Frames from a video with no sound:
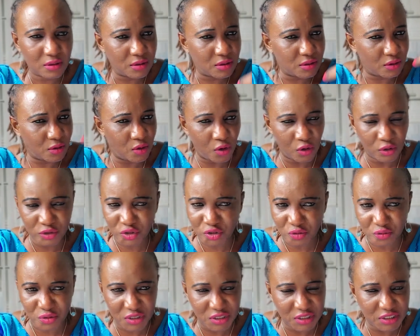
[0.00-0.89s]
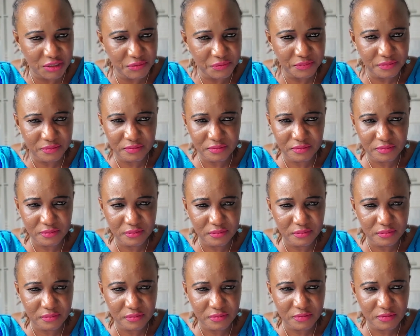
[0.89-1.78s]
Culturally,
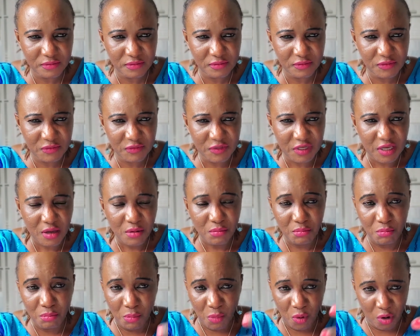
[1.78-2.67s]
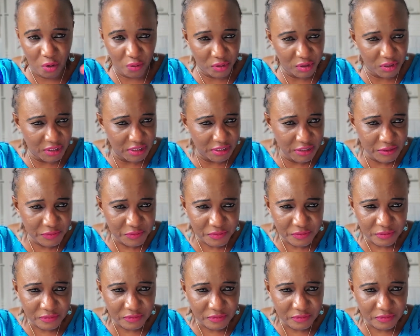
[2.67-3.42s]
morally,